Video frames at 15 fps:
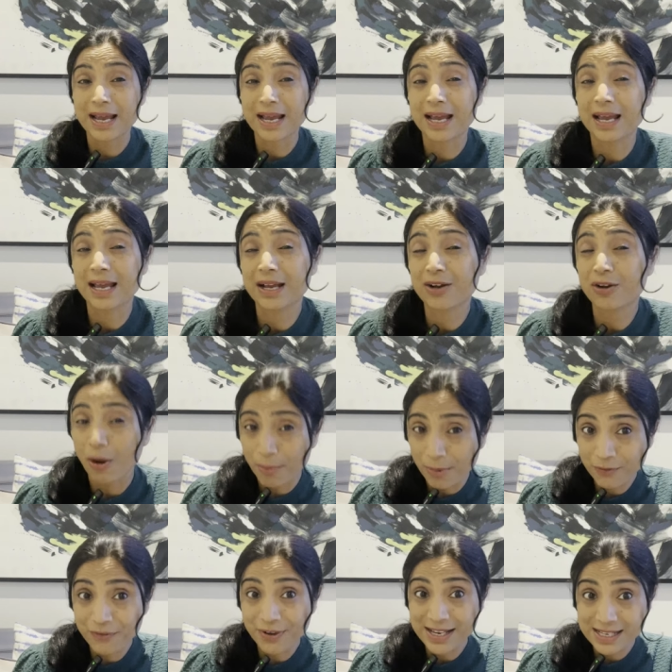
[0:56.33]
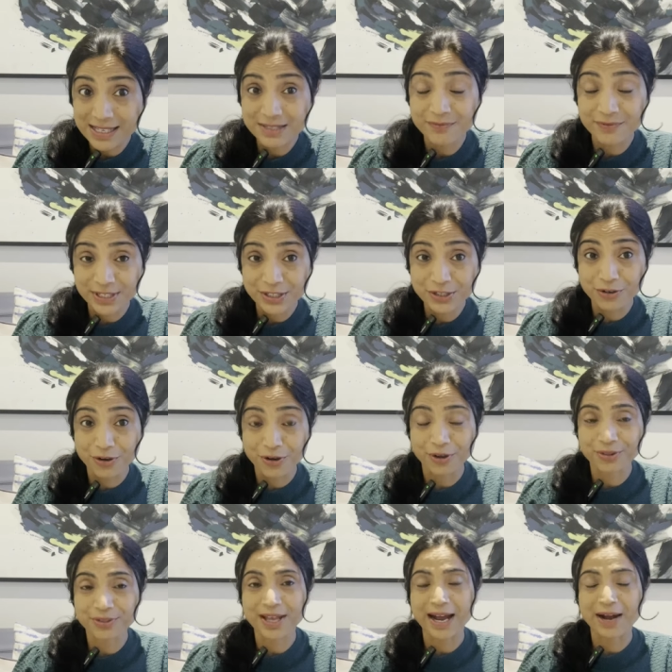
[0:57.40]
a common fails video
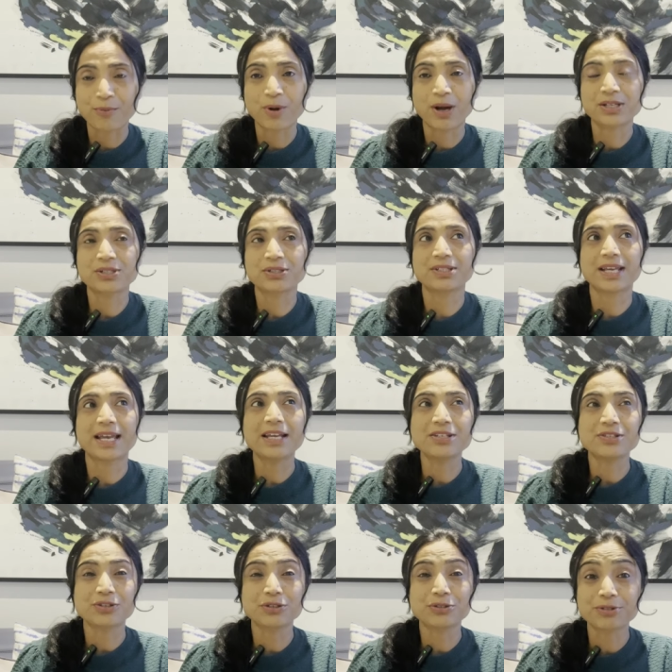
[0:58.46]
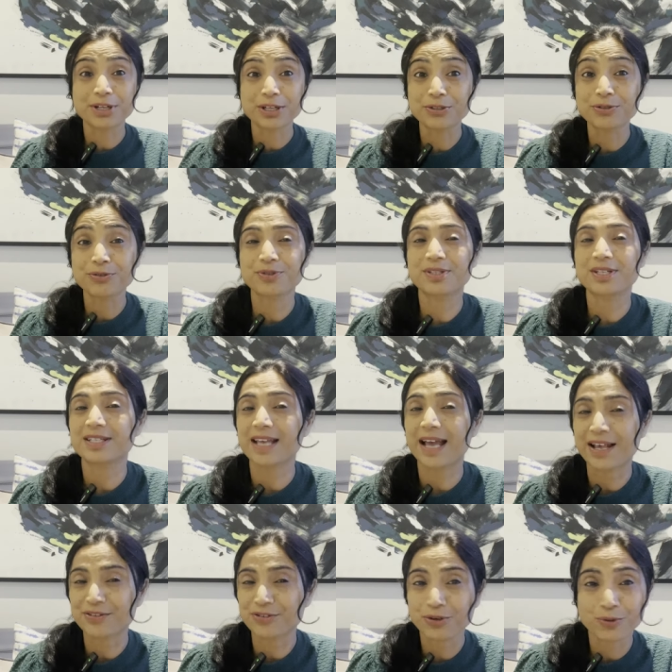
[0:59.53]
on that one today so you can use this
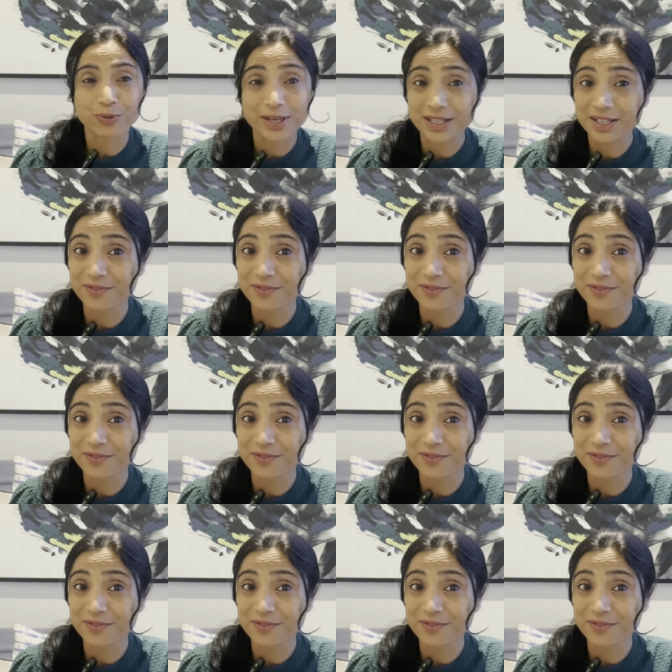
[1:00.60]
as your quick